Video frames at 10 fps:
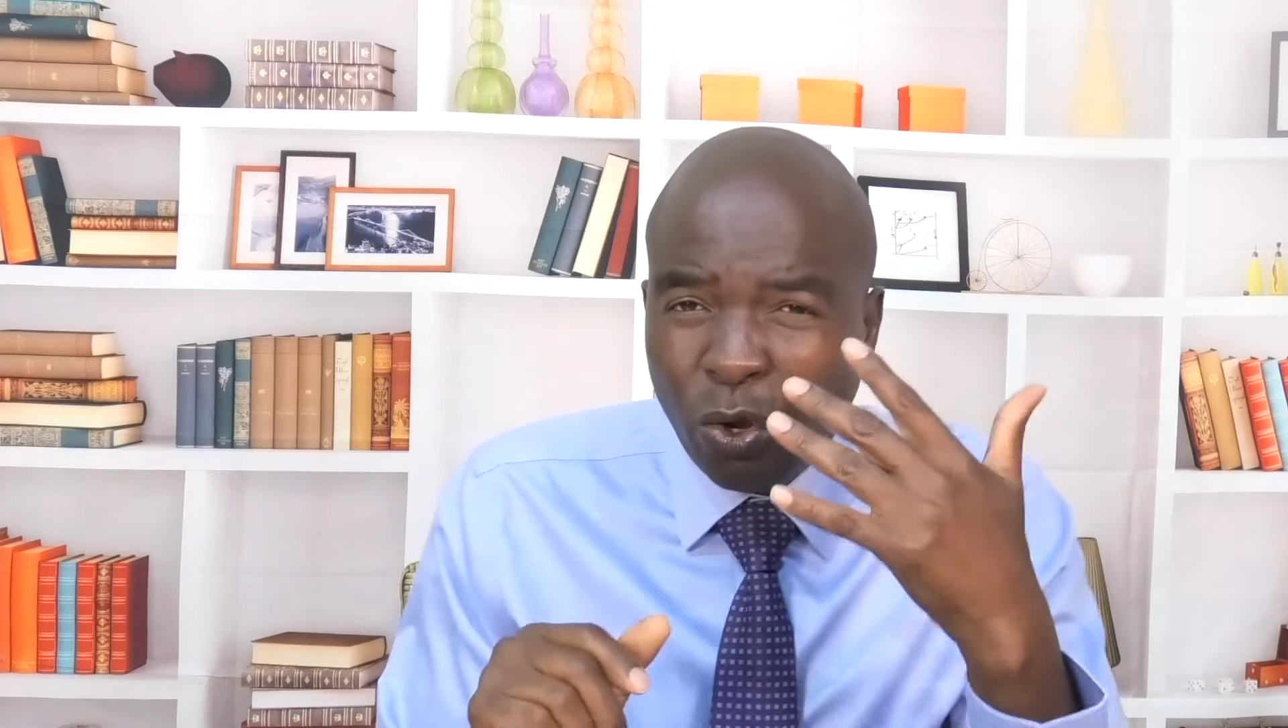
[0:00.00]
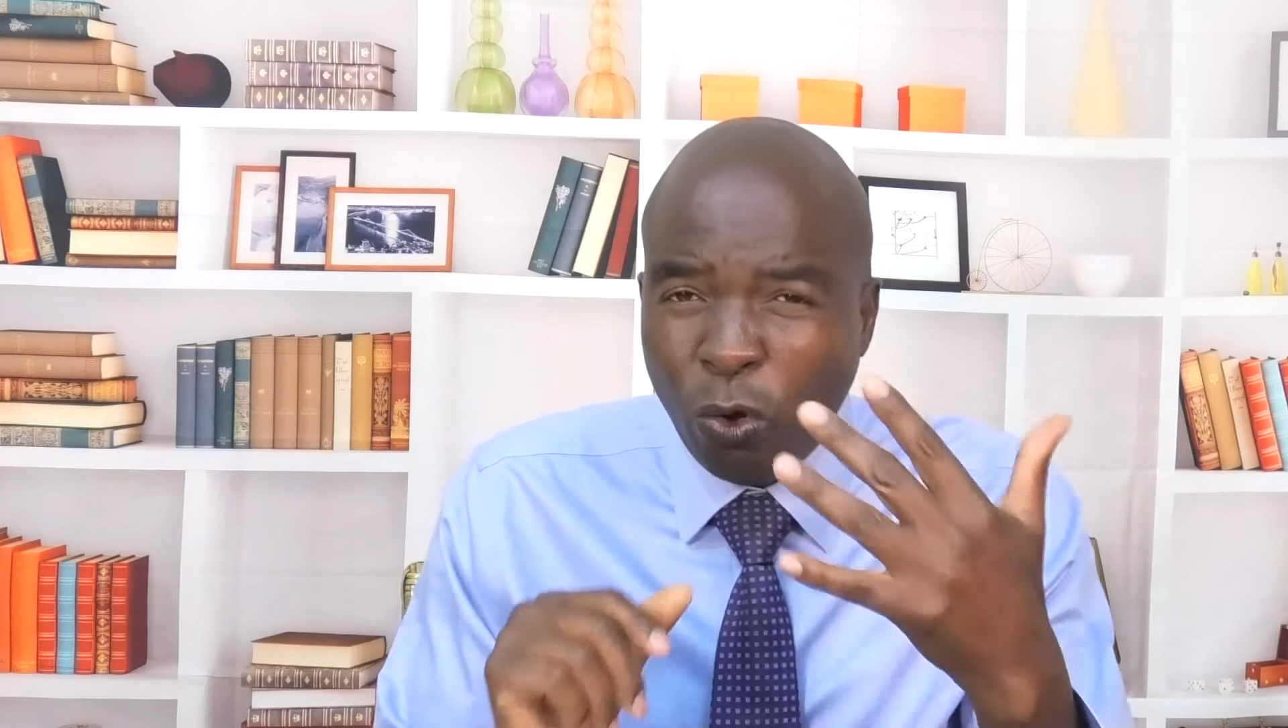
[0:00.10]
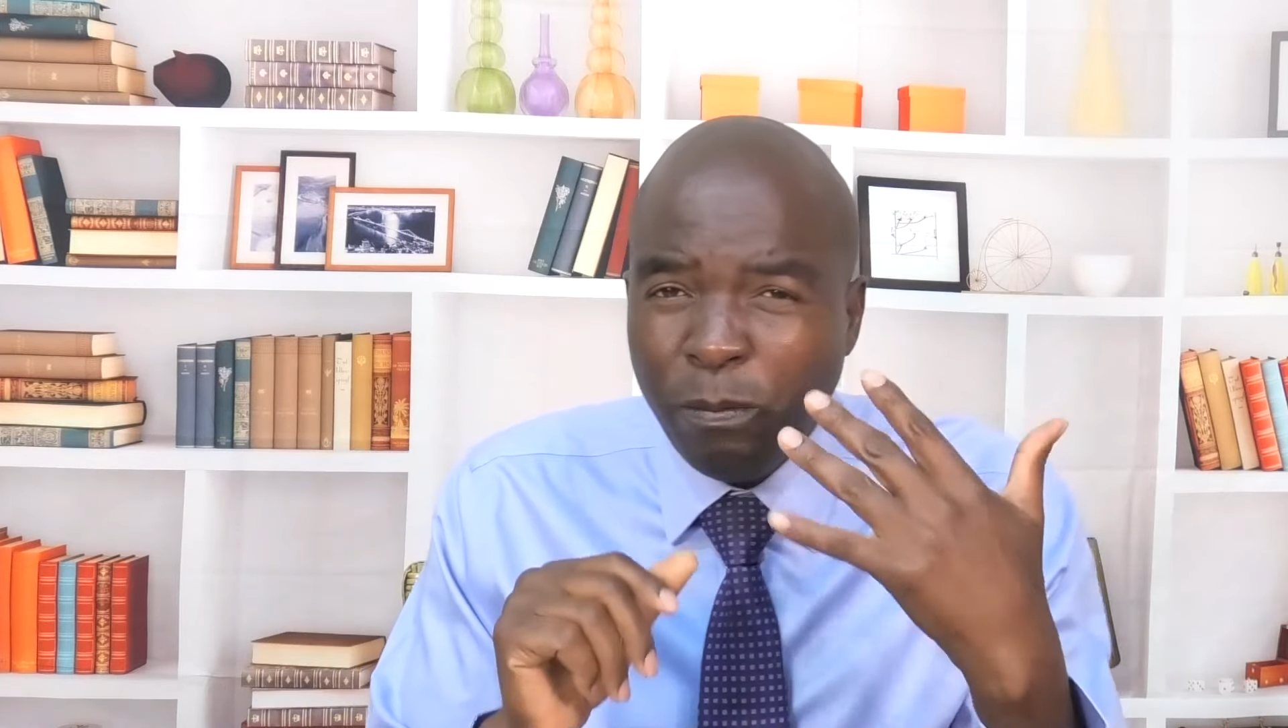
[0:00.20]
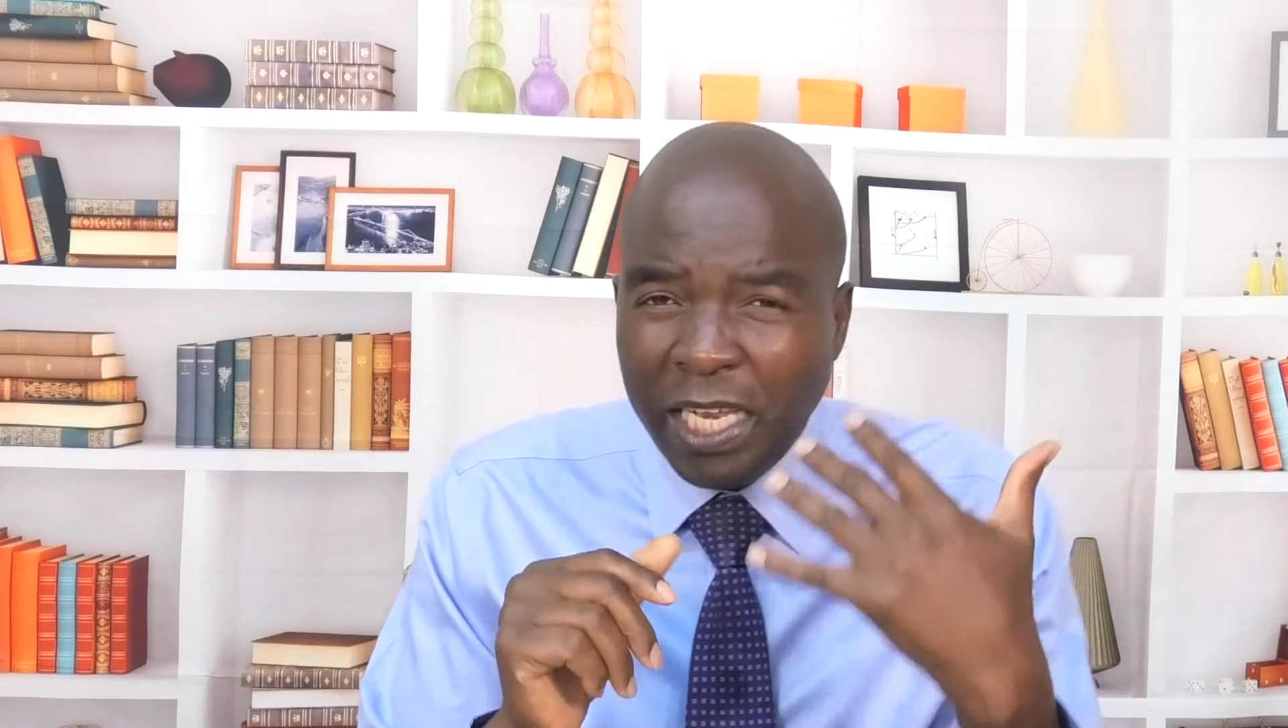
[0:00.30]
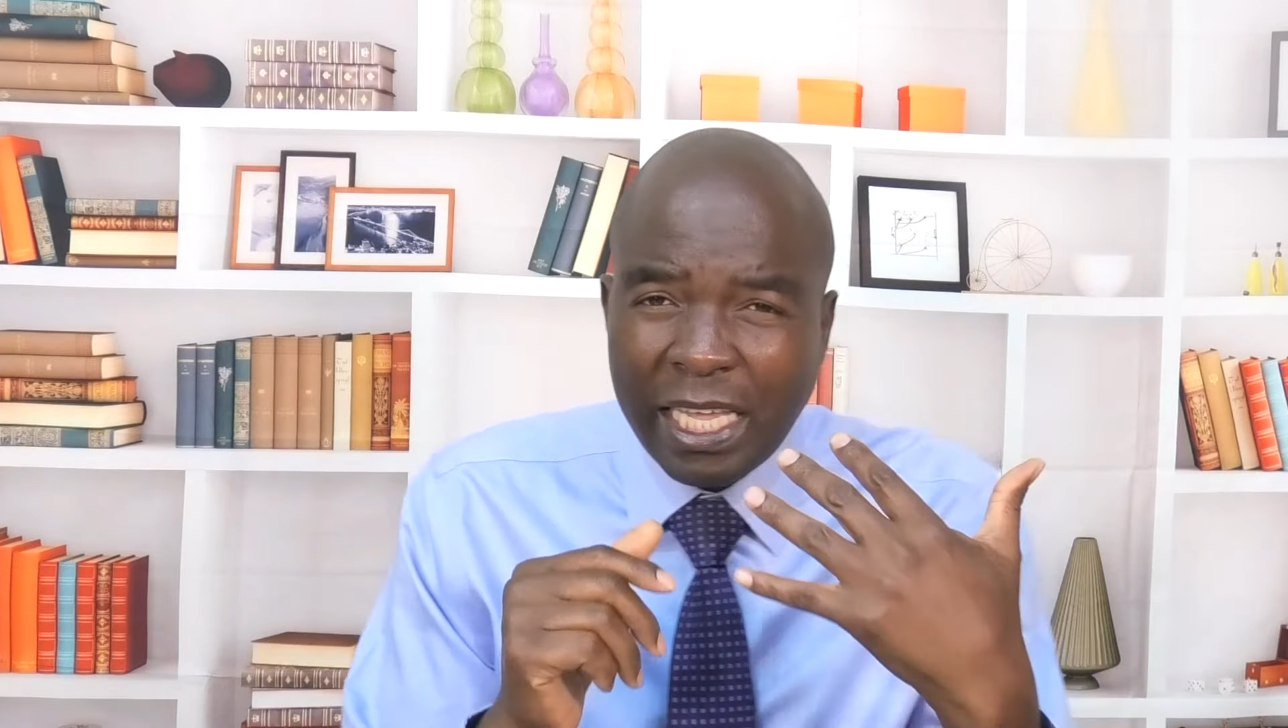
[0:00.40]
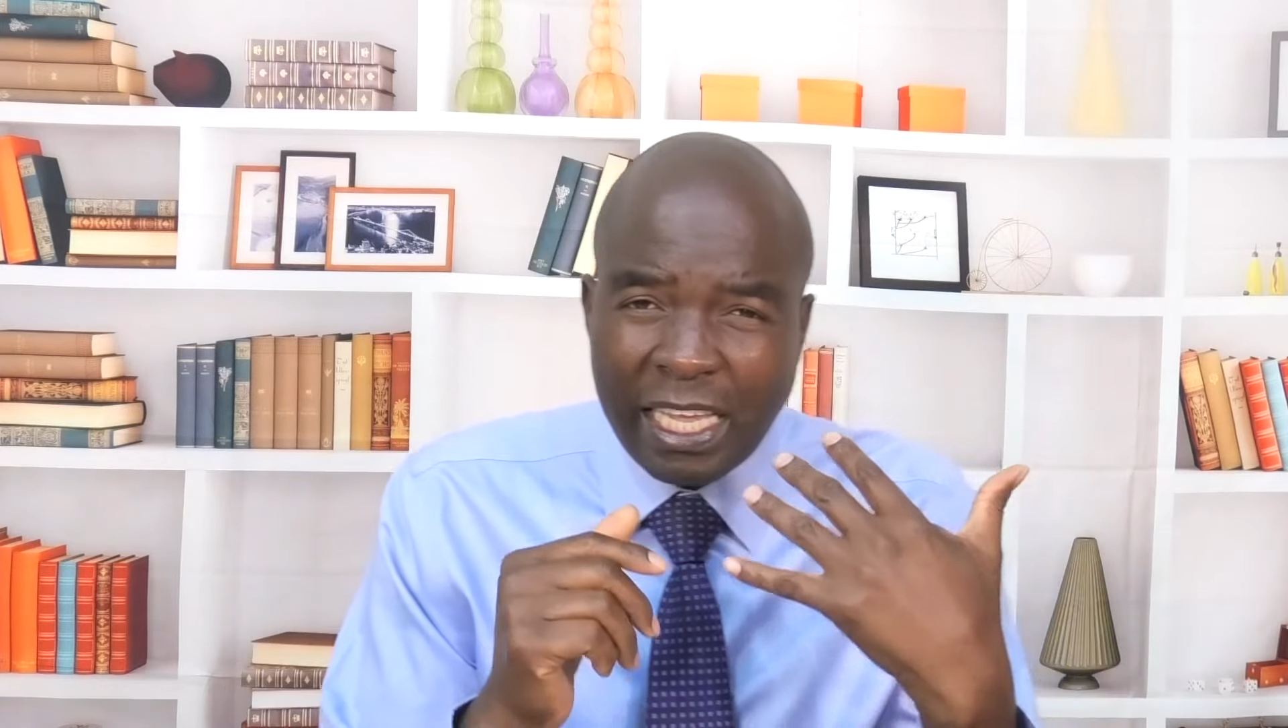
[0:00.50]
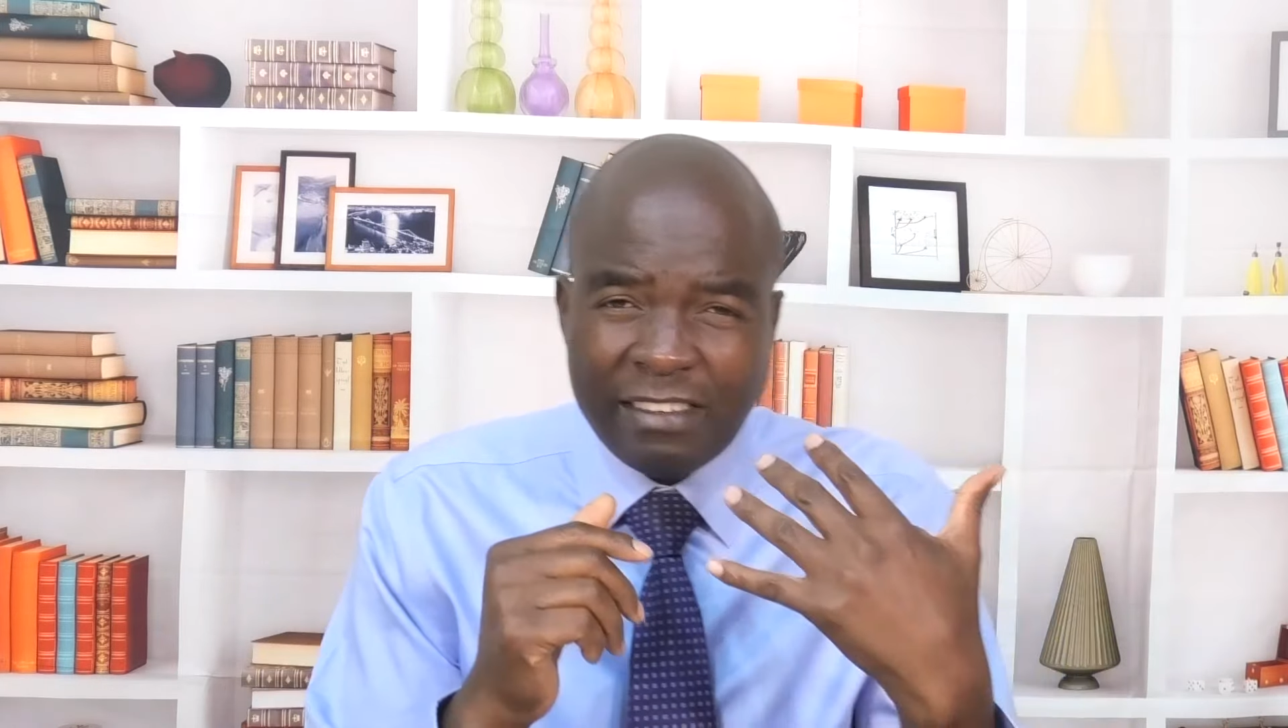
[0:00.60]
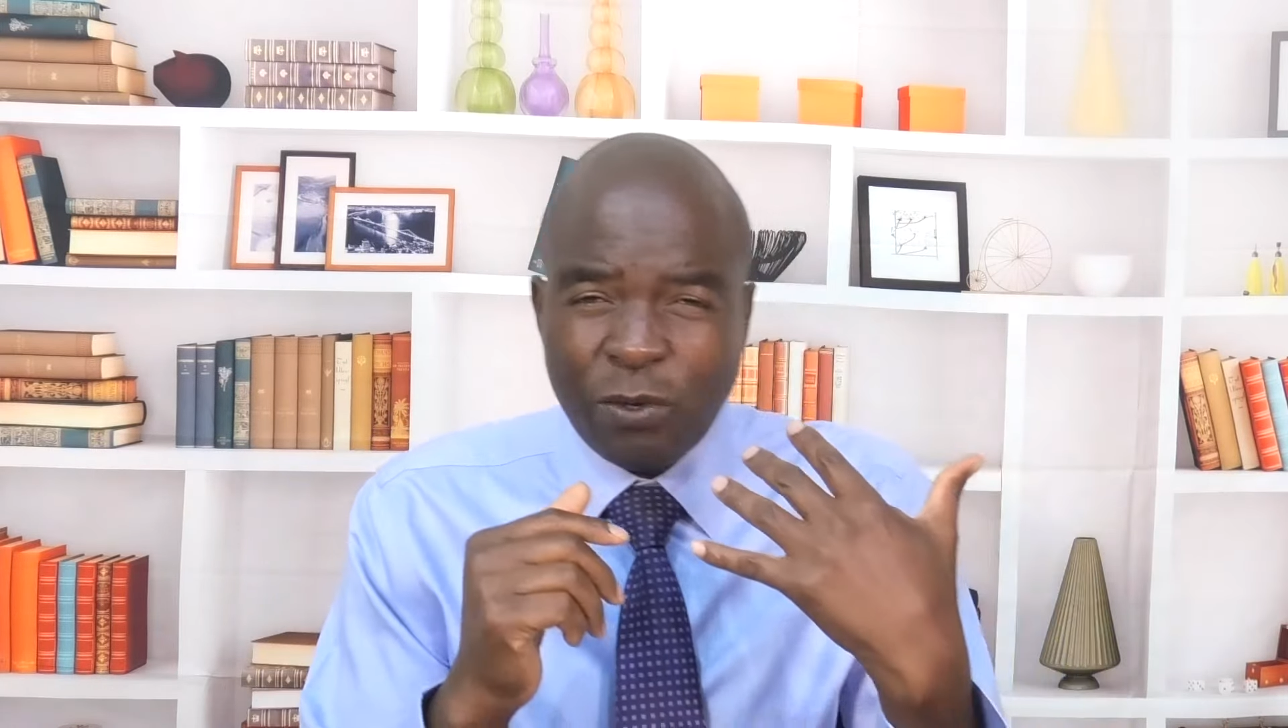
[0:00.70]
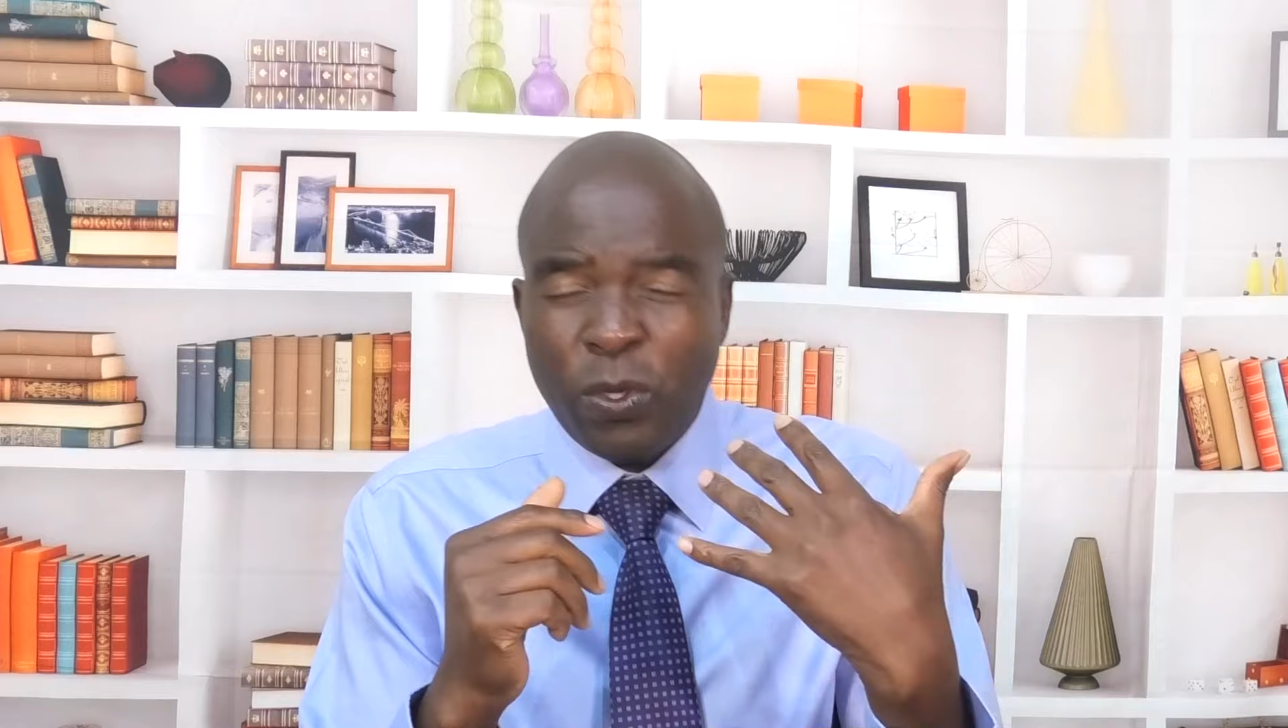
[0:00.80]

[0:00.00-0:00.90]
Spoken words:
communicating